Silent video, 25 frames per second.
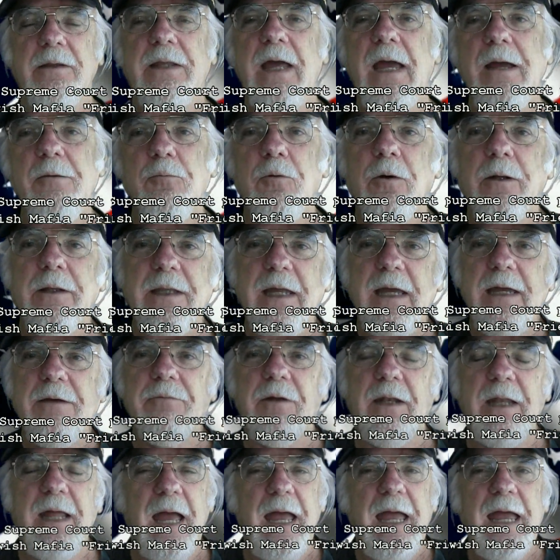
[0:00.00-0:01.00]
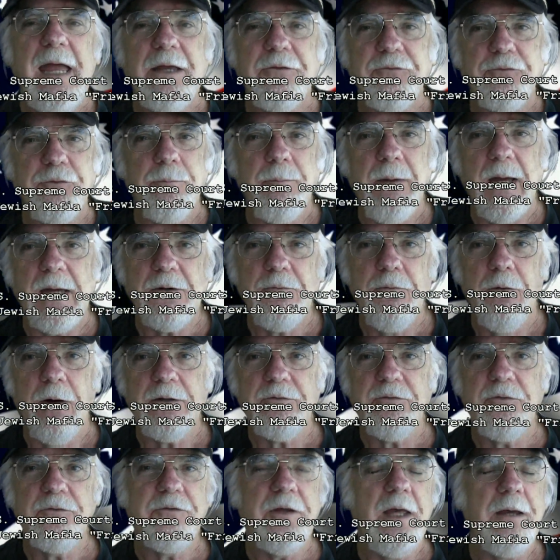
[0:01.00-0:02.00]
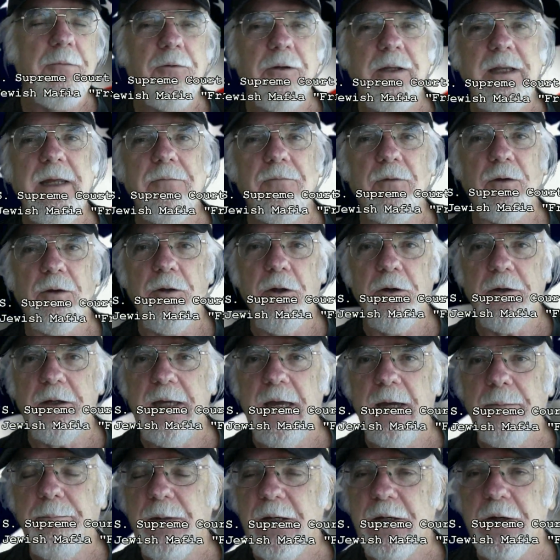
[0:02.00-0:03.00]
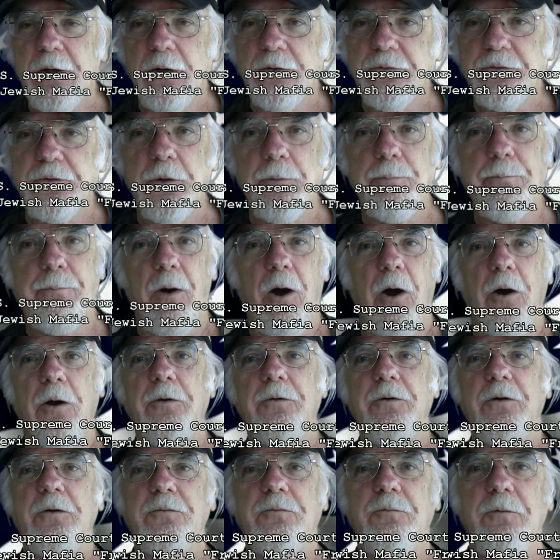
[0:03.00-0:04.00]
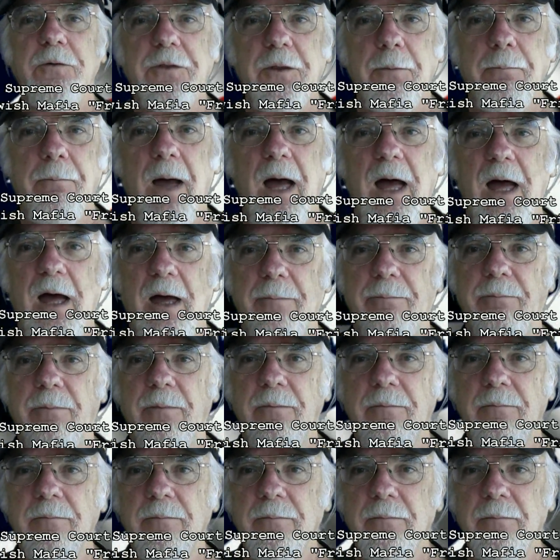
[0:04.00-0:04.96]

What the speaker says: They wouldn't even answer my questions. They wouldn't even look at it because they're partners with the mob.